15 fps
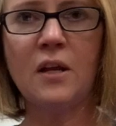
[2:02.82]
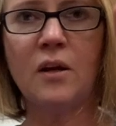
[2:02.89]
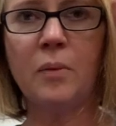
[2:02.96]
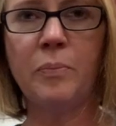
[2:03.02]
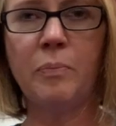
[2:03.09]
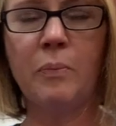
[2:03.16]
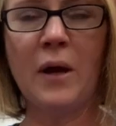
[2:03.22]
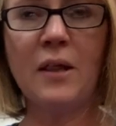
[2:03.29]
up.
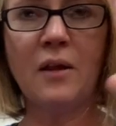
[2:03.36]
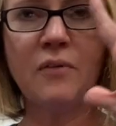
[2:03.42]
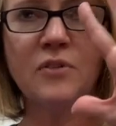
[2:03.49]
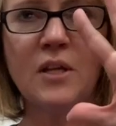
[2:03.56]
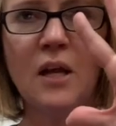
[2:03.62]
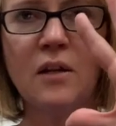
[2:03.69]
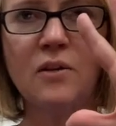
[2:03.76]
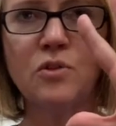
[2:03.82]
My left
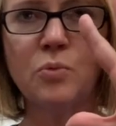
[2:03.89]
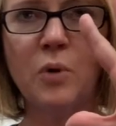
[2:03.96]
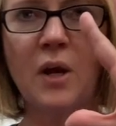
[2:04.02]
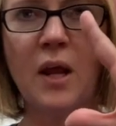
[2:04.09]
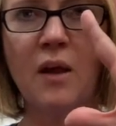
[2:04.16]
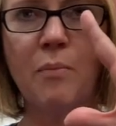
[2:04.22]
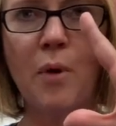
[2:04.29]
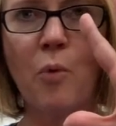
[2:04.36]
hand is the one I
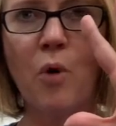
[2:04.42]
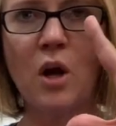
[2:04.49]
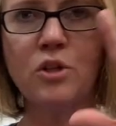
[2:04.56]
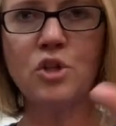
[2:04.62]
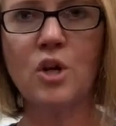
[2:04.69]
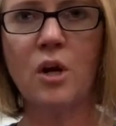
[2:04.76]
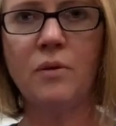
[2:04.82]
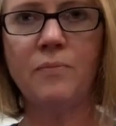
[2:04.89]
have my
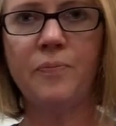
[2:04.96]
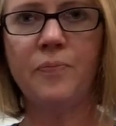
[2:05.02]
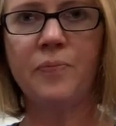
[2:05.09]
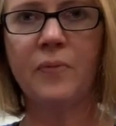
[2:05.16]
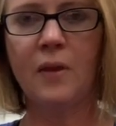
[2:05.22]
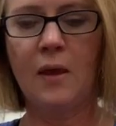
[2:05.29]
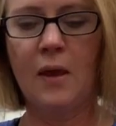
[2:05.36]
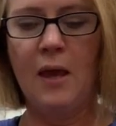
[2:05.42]
watch on.
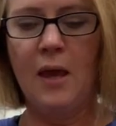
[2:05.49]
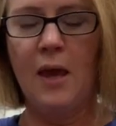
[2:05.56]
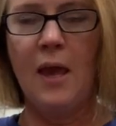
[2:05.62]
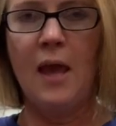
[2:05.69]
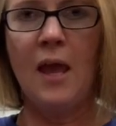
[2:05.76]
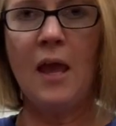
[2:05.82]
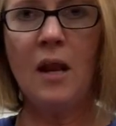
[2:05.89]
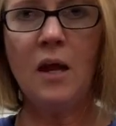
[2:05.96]

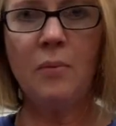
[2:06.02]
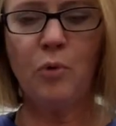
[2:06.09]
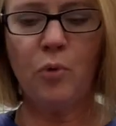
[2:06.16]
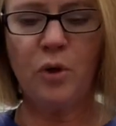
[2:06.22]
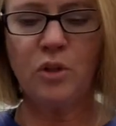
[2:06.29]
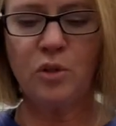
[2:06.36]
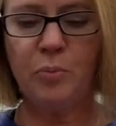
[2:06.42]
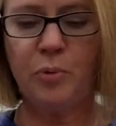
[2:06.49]
And I'm
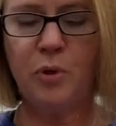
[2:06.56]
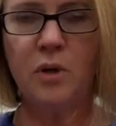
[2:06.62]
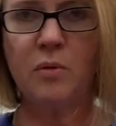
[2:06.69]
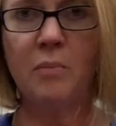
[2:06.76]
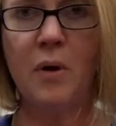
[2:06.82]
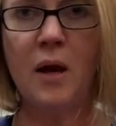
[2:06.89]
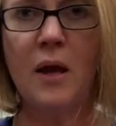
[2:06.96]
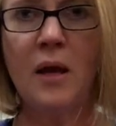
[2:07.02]
going to put
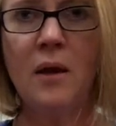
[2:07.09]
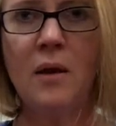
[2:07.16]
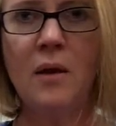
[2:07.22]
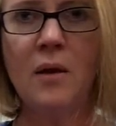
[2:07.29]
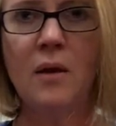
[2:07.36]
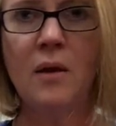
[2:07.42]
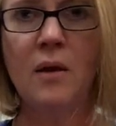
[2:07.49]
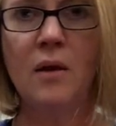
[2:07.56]
my
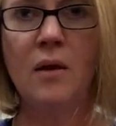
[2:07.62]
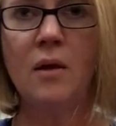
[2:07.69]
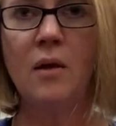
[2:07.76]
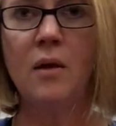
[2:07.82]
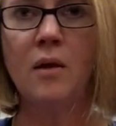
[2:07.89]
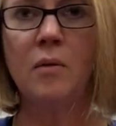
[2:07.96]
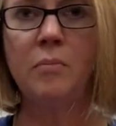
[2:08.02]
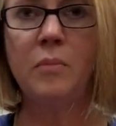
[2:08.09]

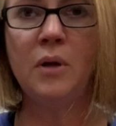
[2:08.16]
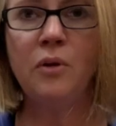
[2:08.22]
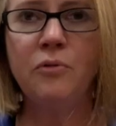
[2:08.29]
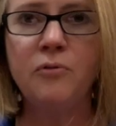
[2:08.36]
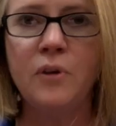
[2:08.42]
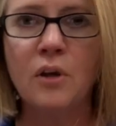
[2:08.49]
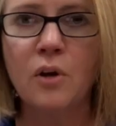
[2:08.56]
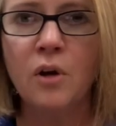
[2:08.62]
middle
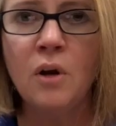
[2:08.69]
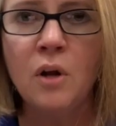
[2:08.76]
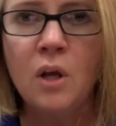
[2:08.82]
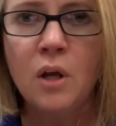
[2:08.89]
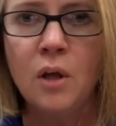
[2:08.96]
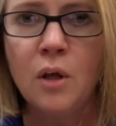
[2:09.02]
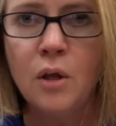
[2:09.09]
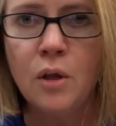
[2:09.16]
finger
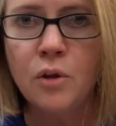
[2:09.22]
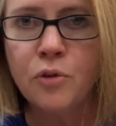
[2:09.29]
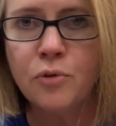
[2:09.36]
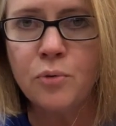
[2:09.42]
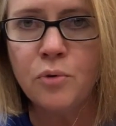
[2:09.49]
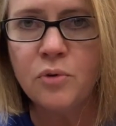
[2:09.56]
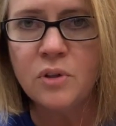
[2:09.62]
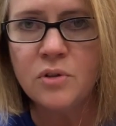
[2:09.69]

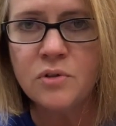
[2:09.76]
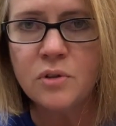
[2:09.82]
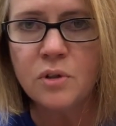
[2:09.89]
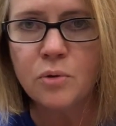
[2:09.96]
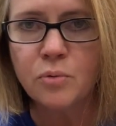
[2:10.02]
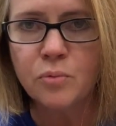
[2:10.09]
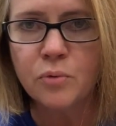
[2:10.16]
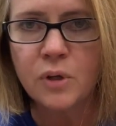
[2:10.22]
through this
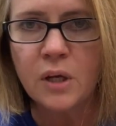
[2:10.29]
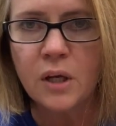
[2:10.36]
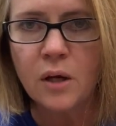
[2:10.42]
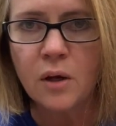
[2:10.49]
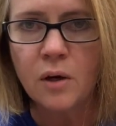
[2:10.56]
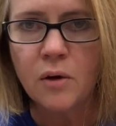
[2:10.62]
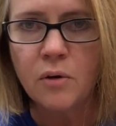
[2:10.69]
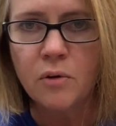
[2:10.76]
little
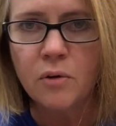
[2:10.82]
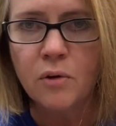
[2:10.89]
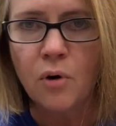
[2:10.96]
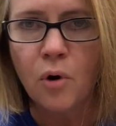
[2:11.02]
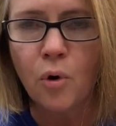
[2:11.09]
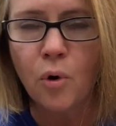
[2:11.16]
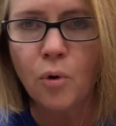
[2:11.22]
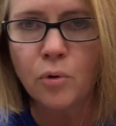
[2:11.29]
ring
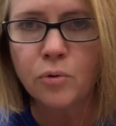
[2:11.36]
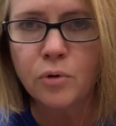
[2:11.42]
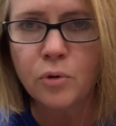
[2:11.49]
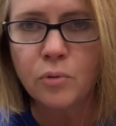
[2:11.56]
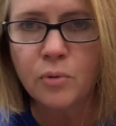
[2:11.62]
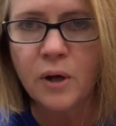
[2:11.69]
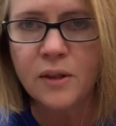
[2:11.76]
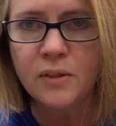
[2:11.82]
hold
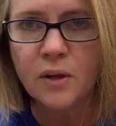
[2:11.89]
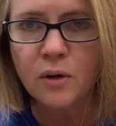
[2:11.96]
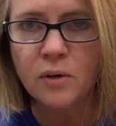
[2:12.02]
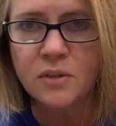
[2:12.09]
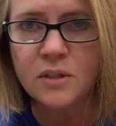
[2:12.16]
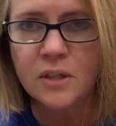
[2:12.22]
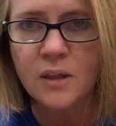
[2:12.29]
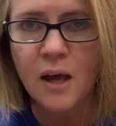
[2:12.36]
right there. You
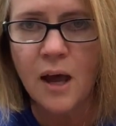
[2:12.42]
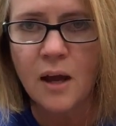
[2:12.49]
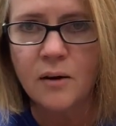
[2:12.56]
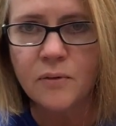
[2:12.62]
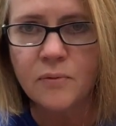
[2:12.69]
see that?